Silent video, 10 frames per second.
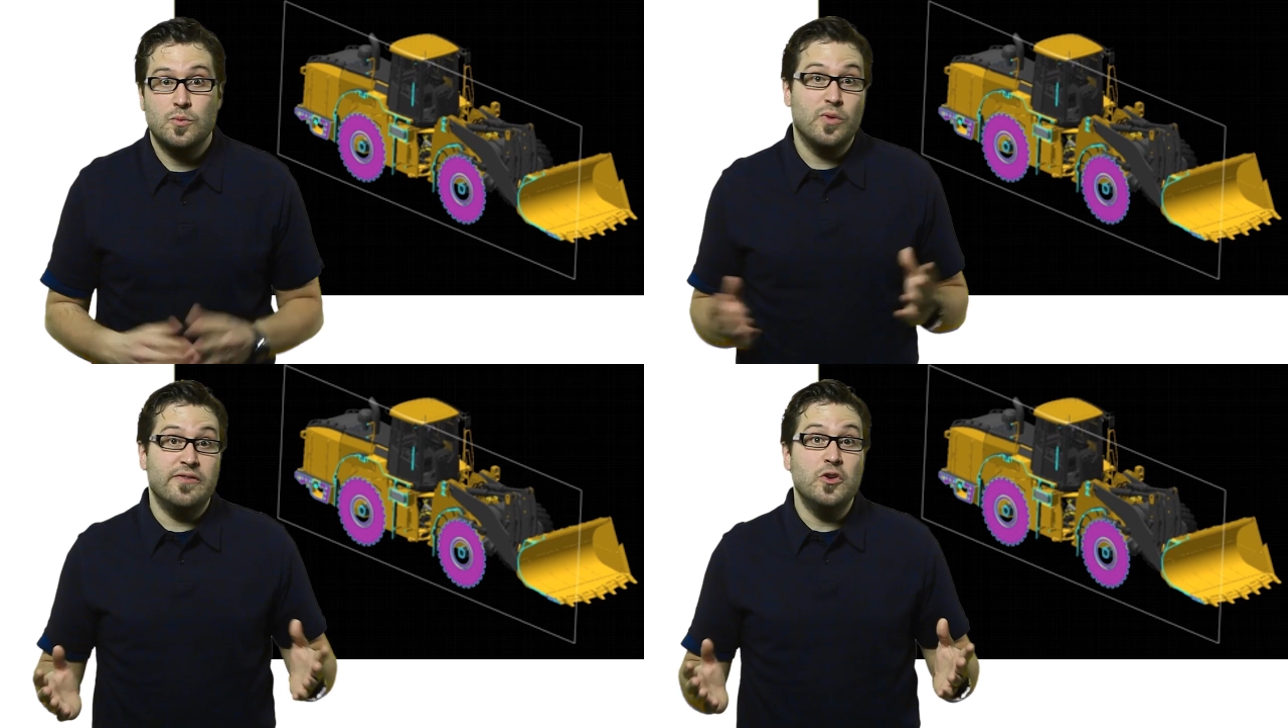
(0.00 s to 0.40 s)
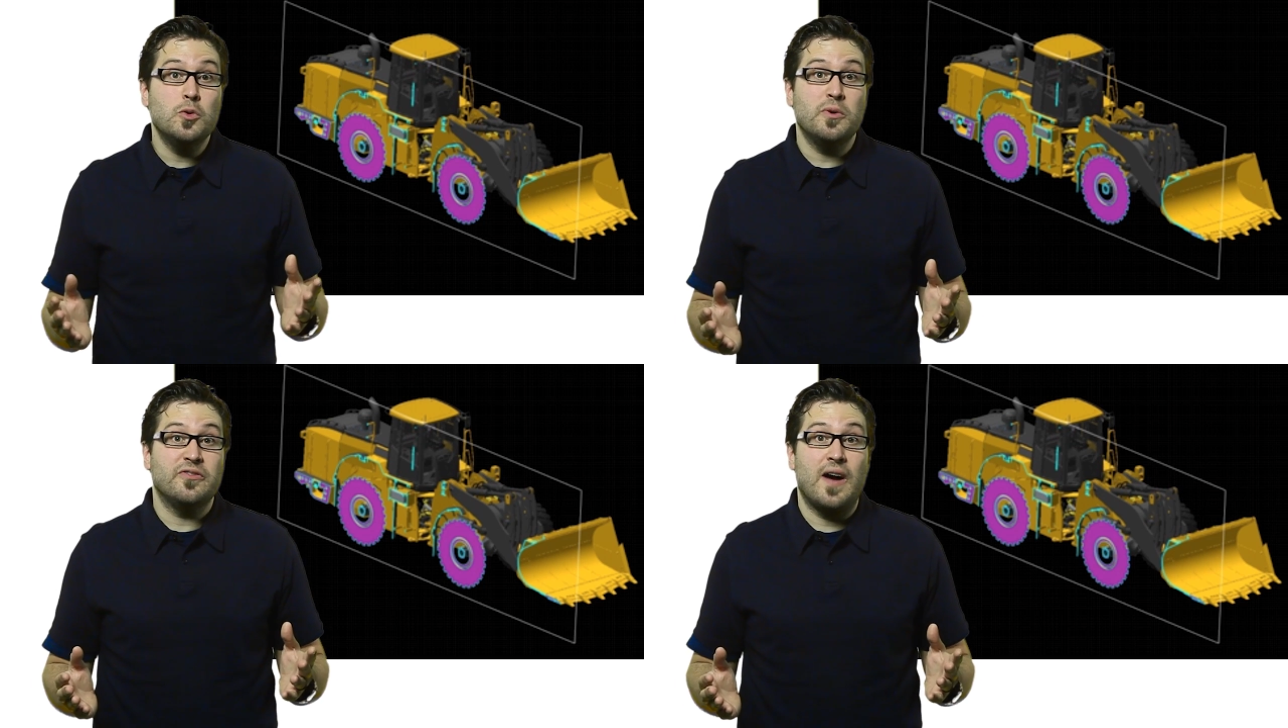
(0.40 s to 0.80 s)
With
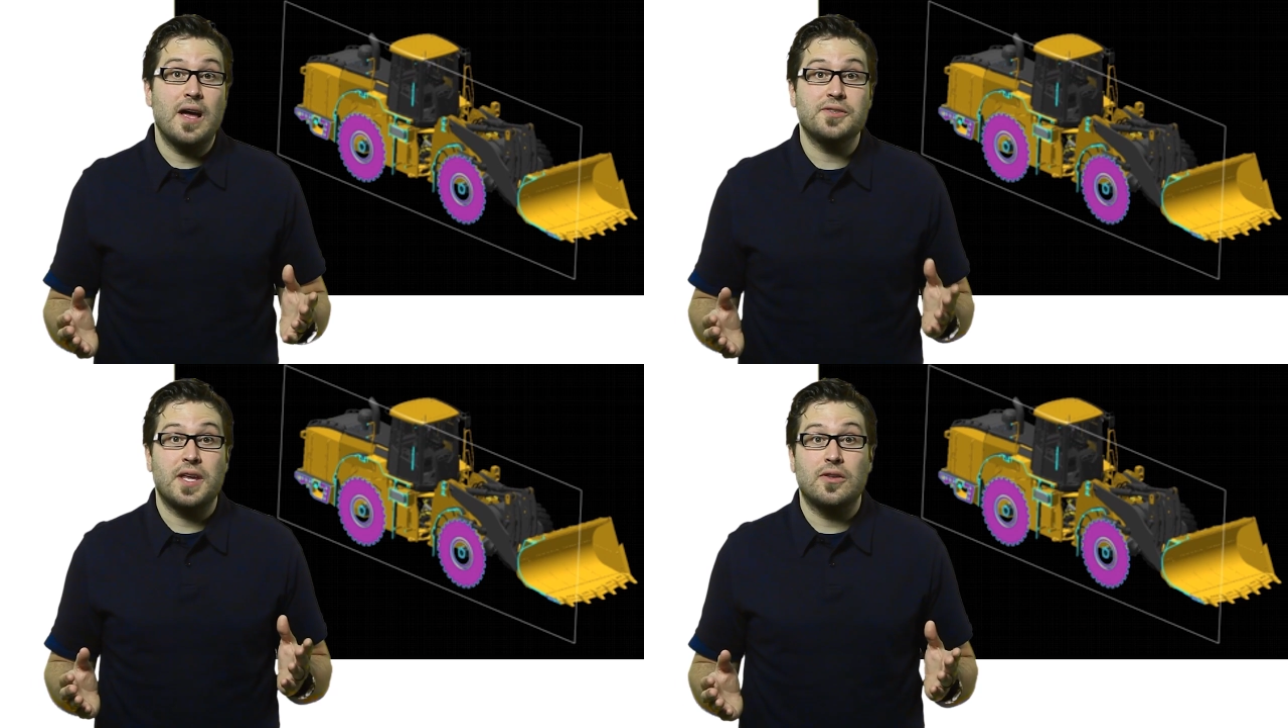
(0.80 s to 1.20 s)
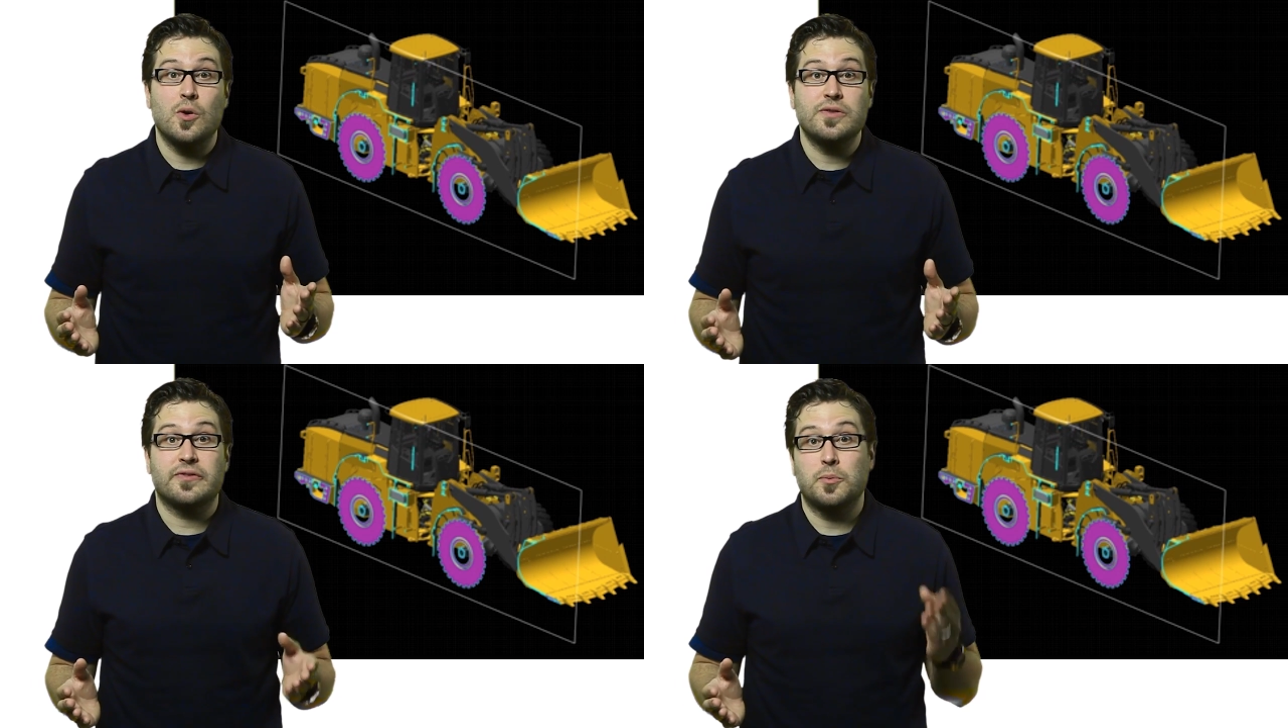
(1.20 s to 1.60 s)
viewable files like
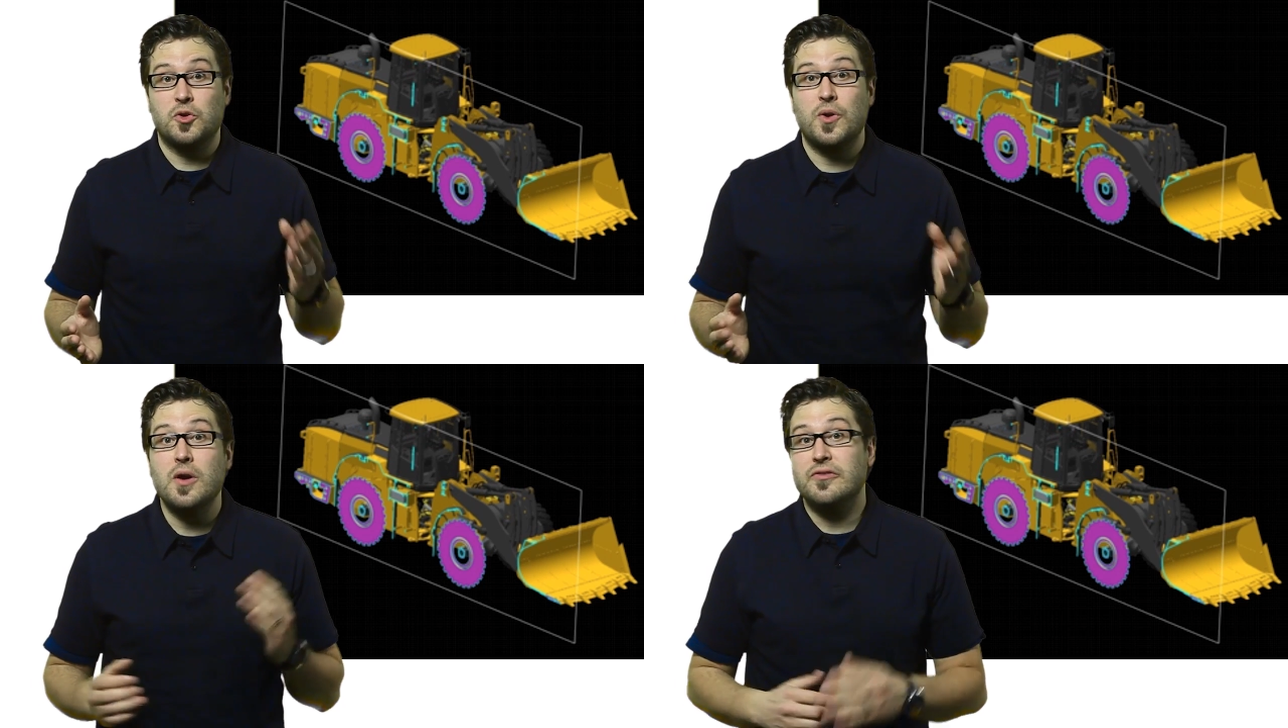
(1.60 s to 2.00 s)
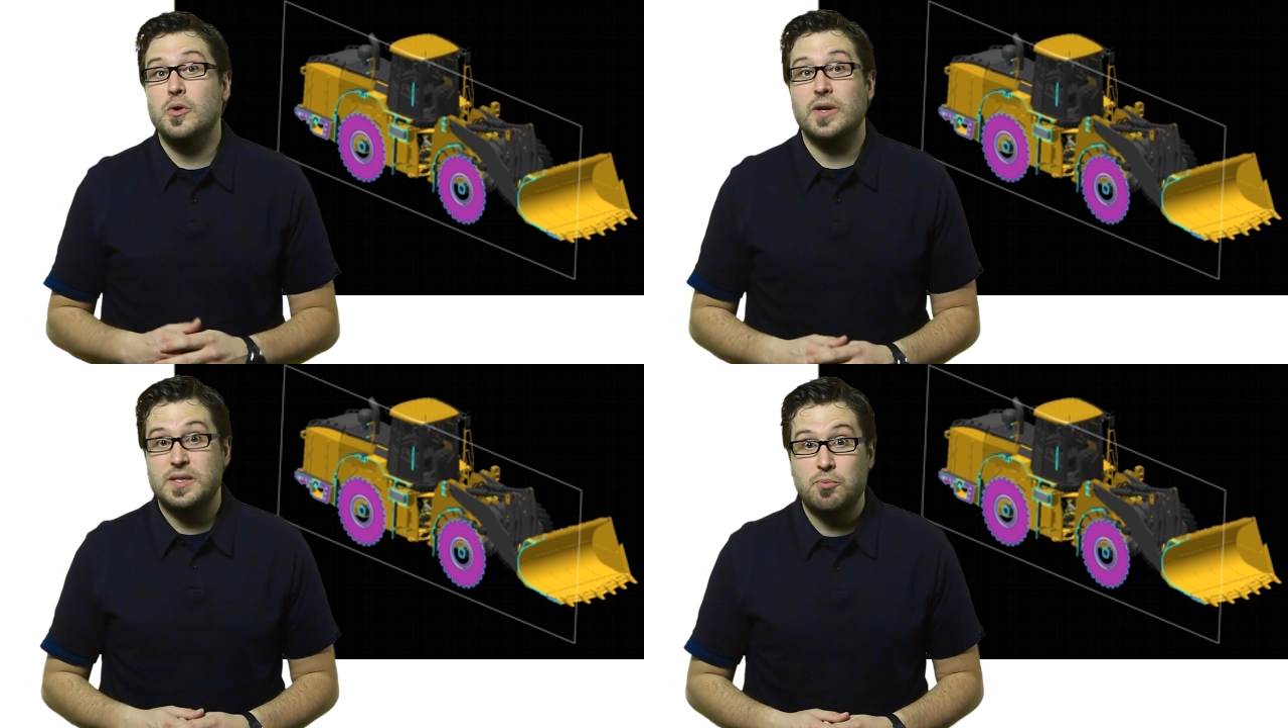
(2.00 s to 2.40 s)
those from
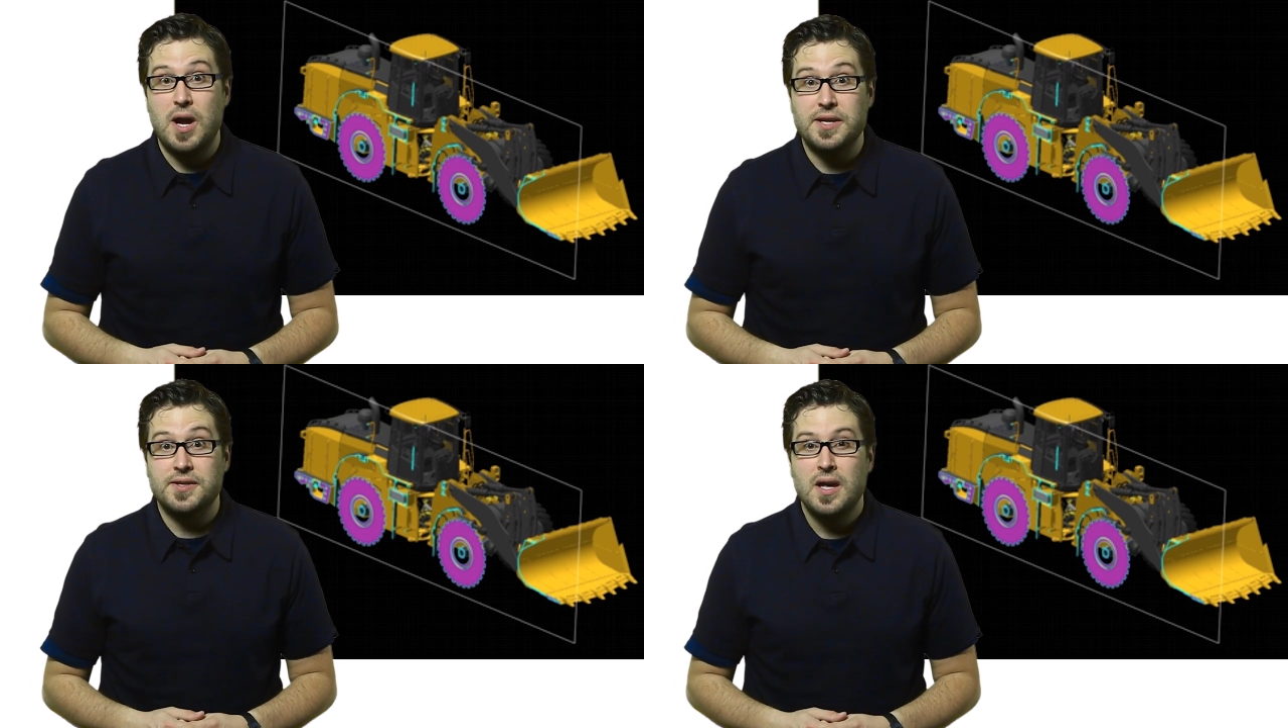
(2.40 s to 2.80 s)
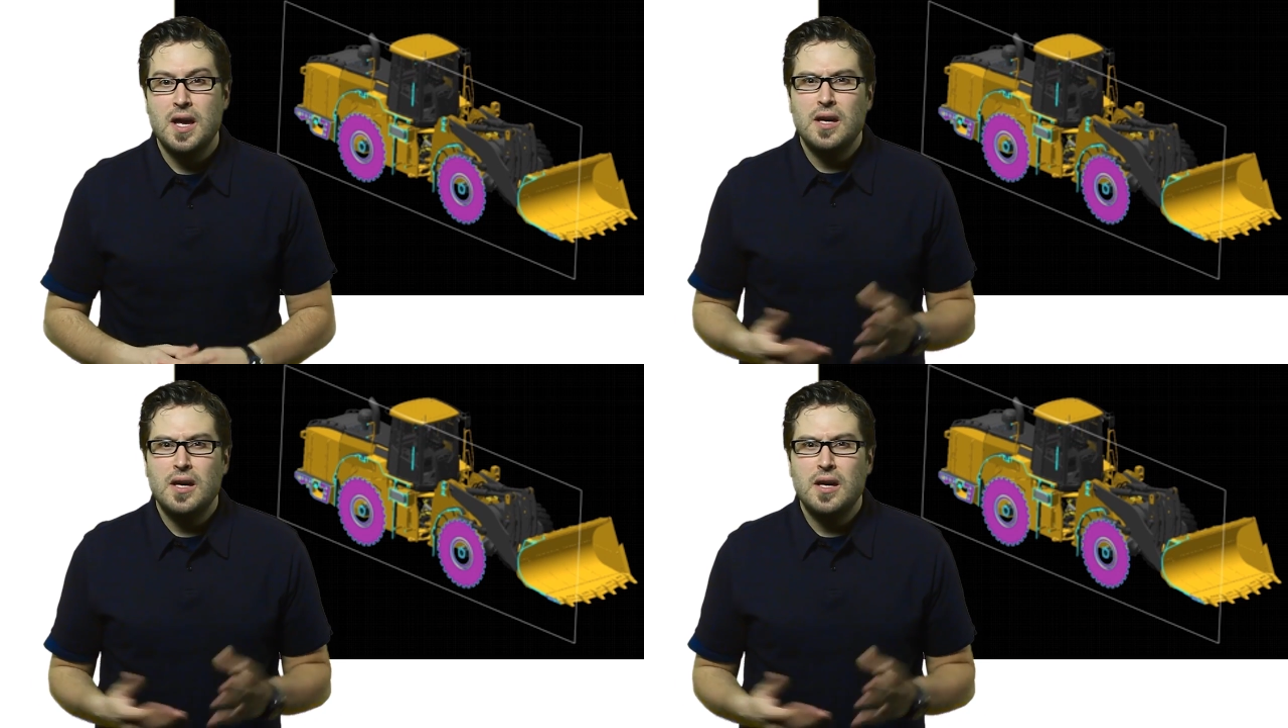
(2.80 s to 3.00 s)
CreoView Express,